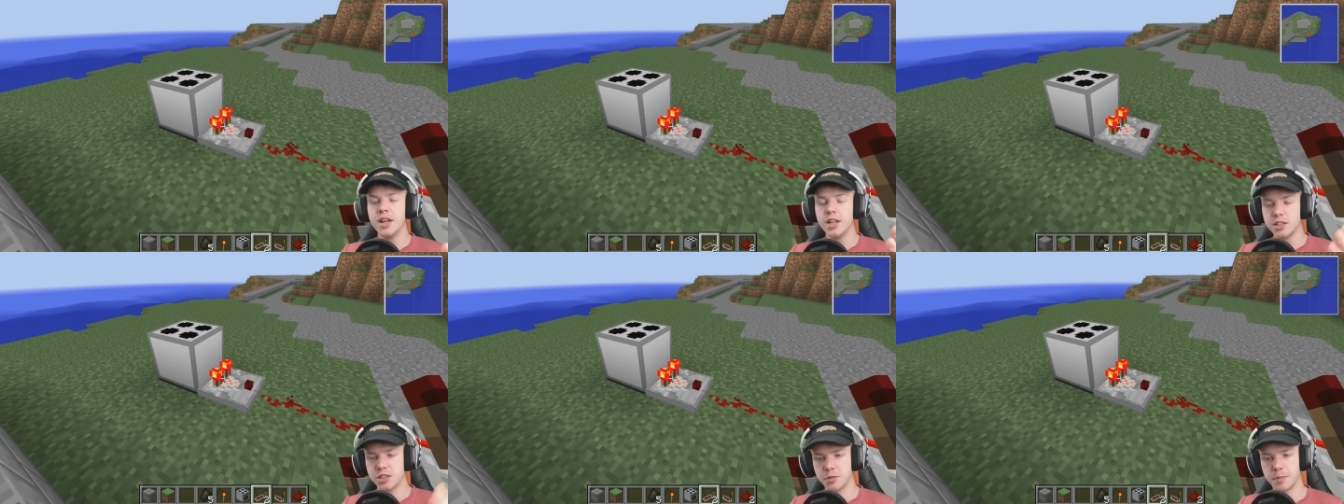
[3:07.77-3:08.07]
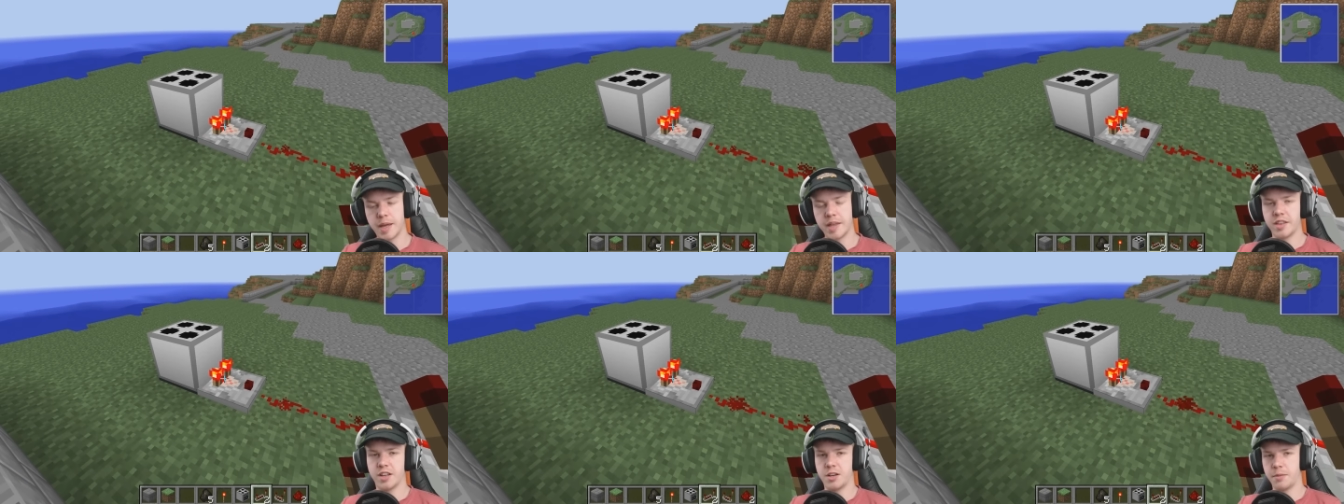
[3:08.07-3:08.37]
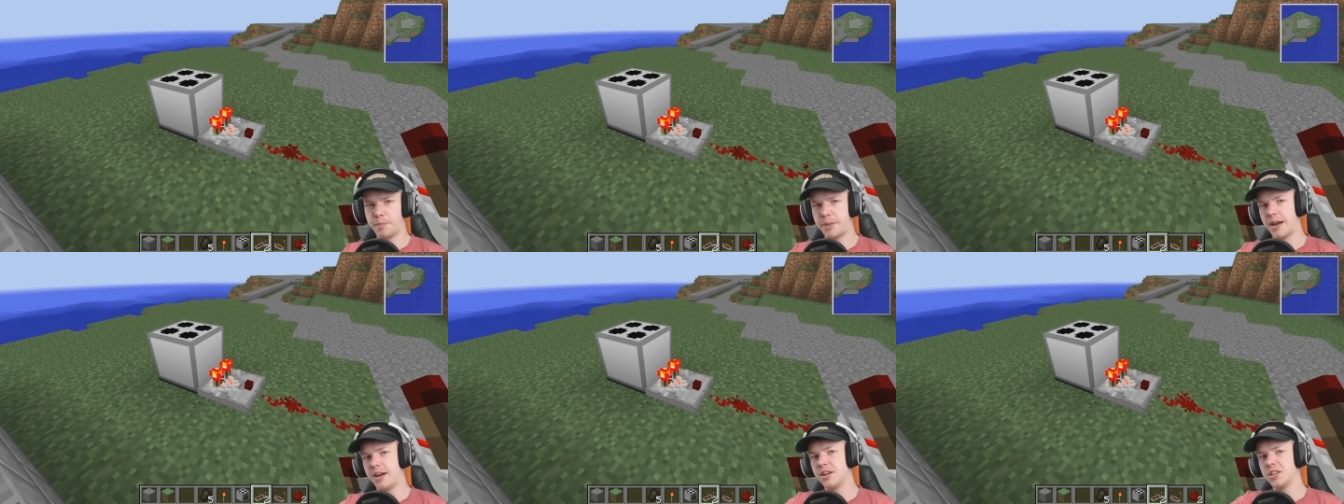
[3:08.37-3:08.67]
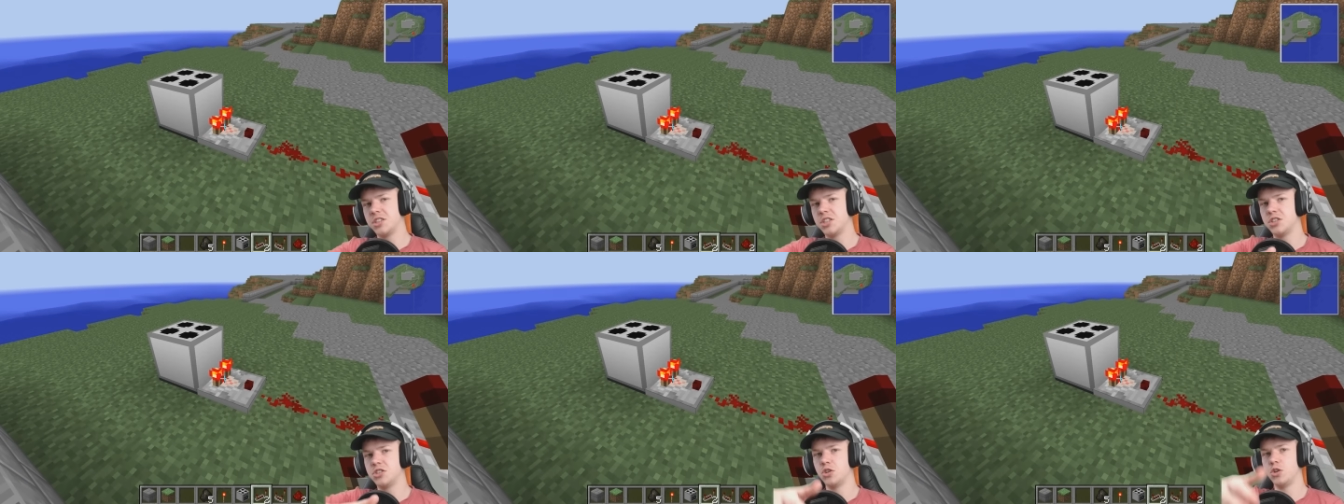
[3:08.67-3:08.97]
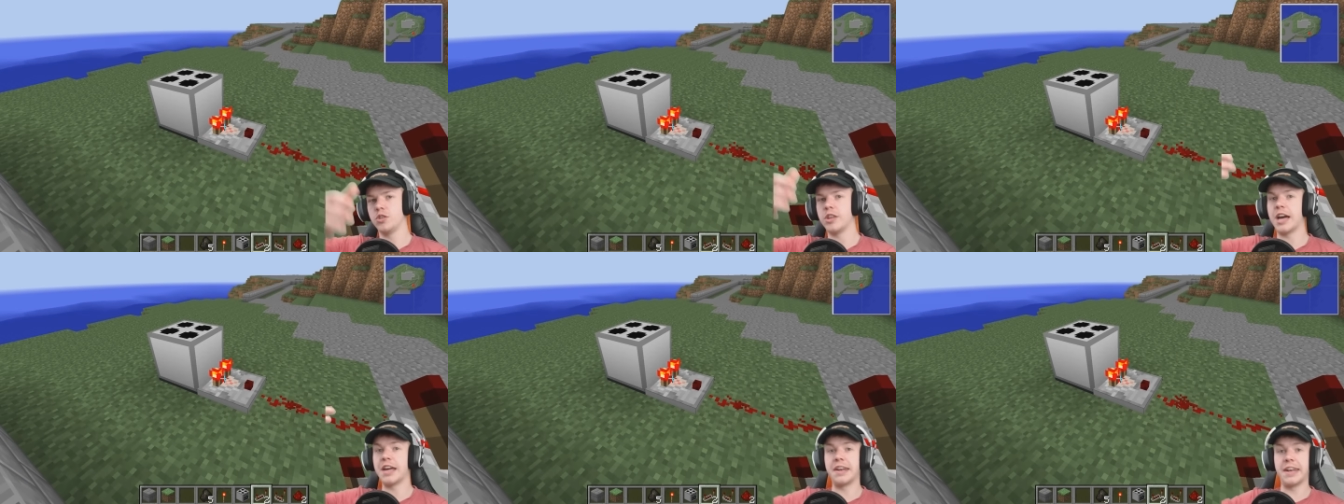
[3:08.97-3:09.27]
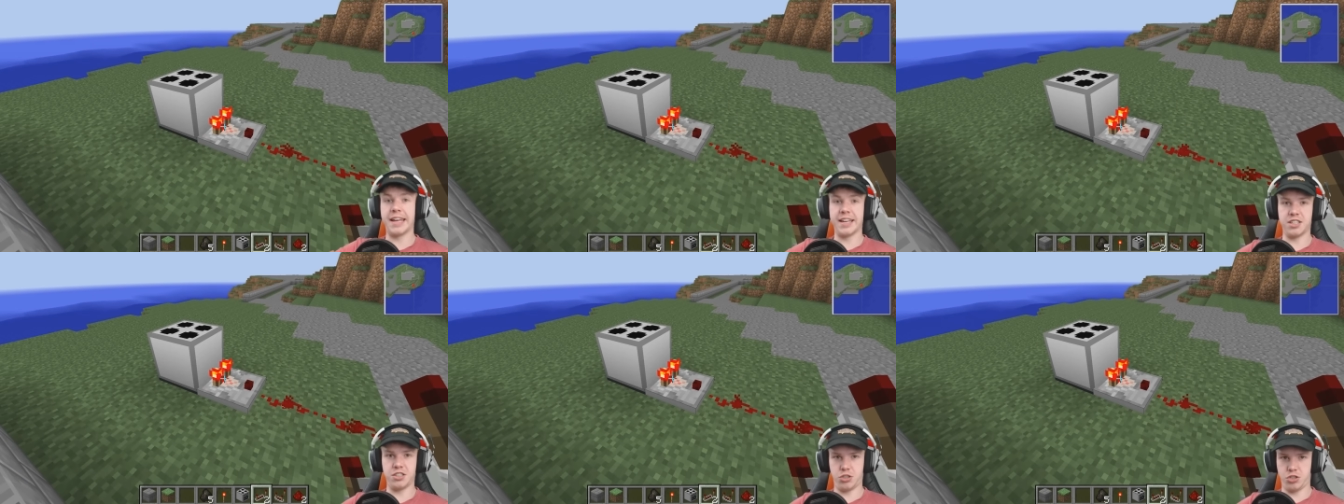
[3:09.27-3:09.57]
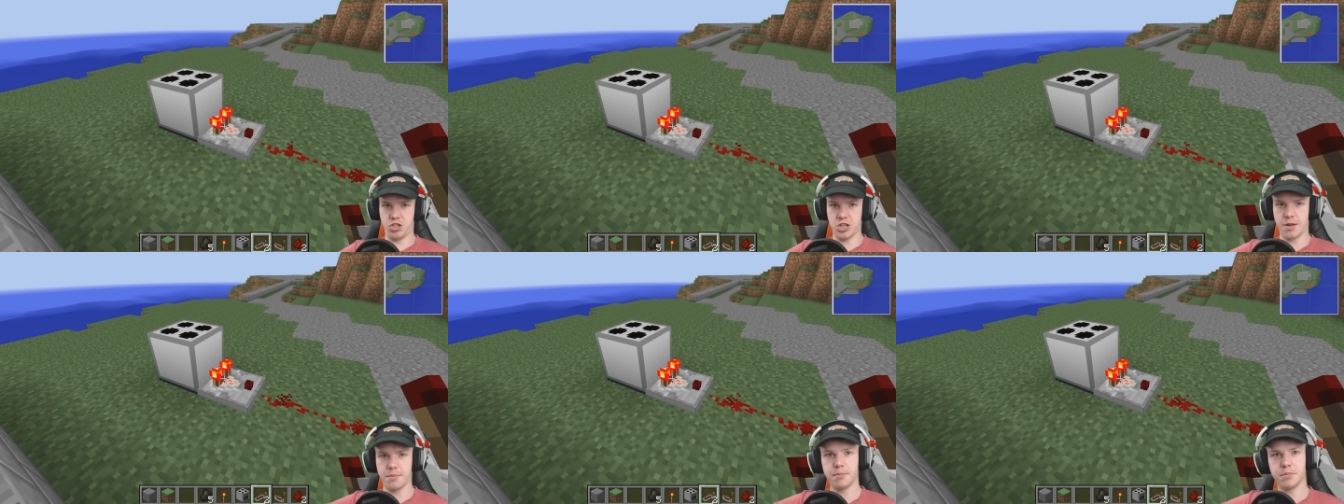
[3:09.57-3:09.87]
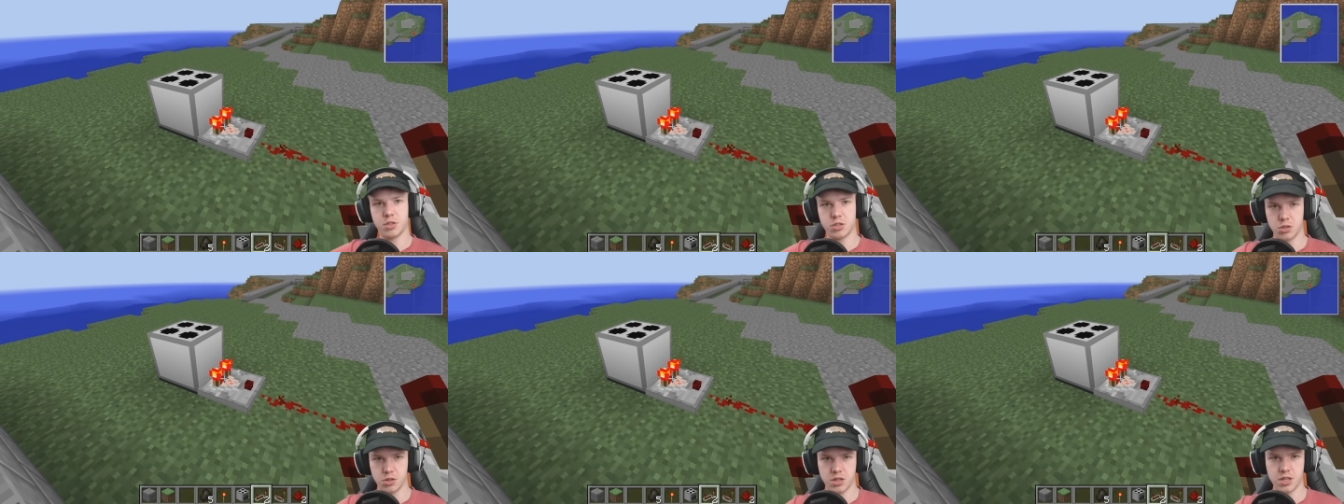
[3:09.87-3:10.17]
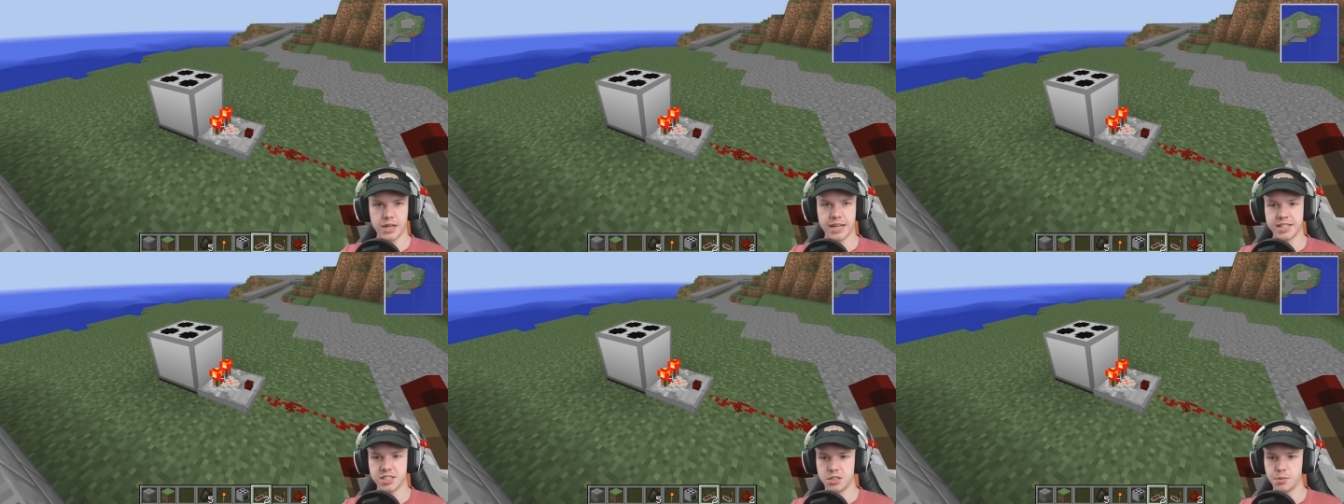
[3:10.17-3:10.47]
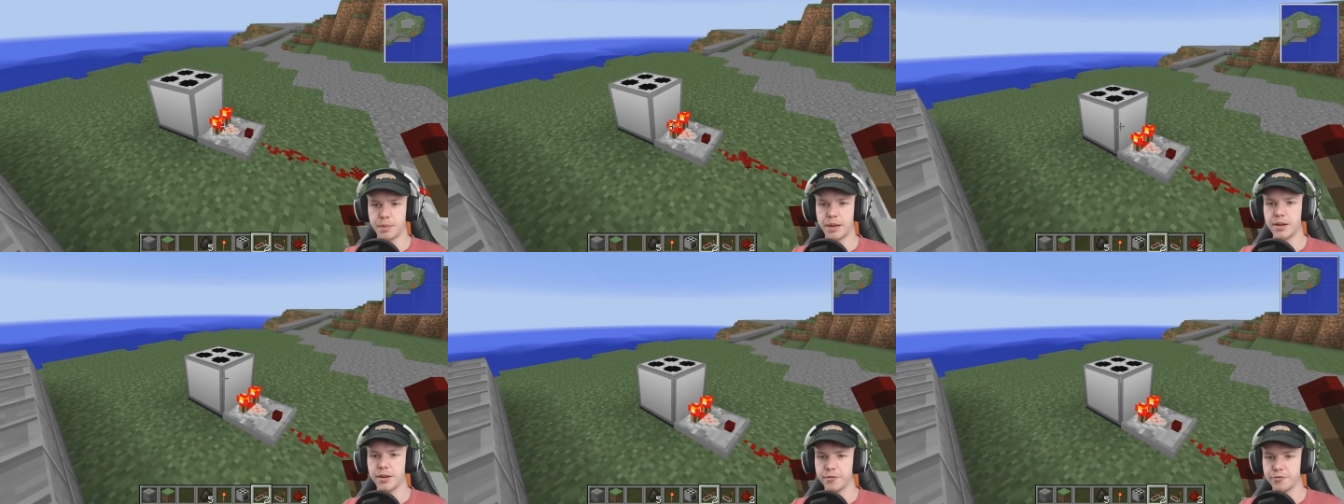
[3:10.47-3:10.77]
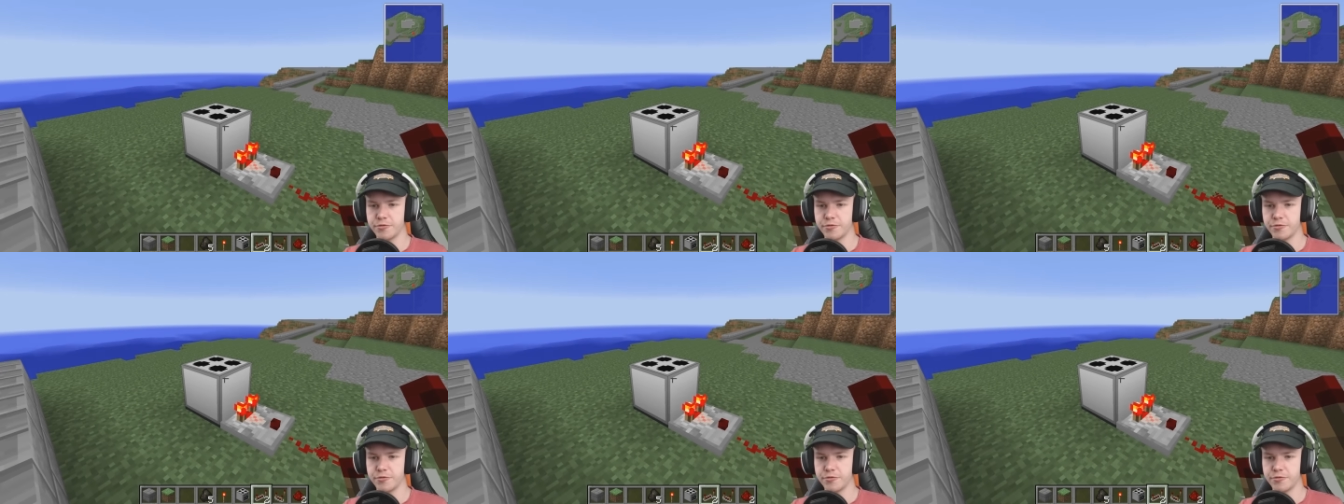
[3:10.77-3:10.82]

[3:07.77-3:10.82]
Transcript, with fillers: to make the comparator do that next jump to the next amount of